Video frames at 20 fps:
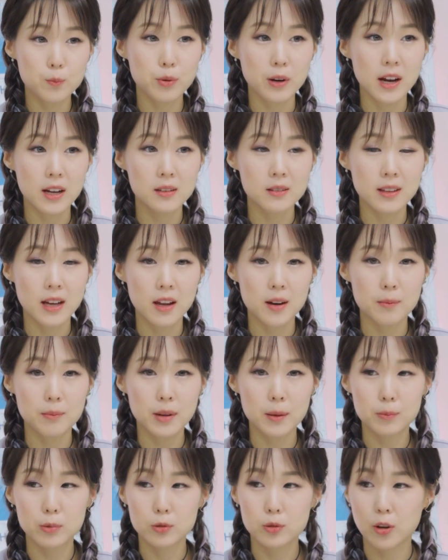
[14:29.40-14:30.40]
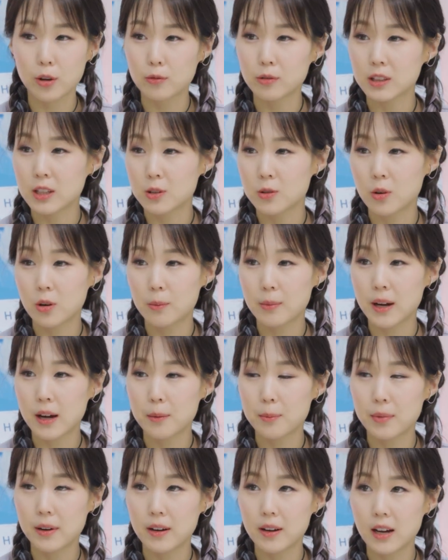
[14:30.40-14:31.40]
brand that people don't really know
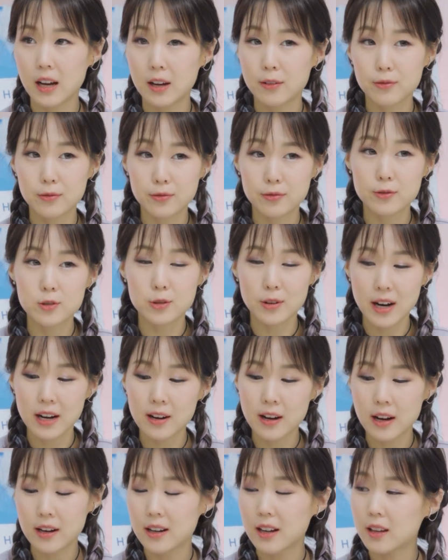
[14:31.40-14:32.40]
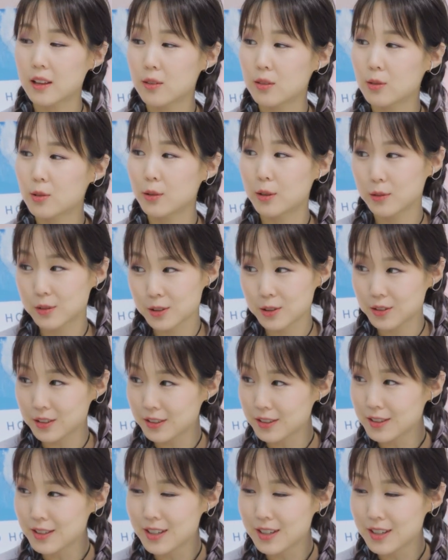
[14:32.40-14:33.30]
about, but I've tried it and I thought it was good.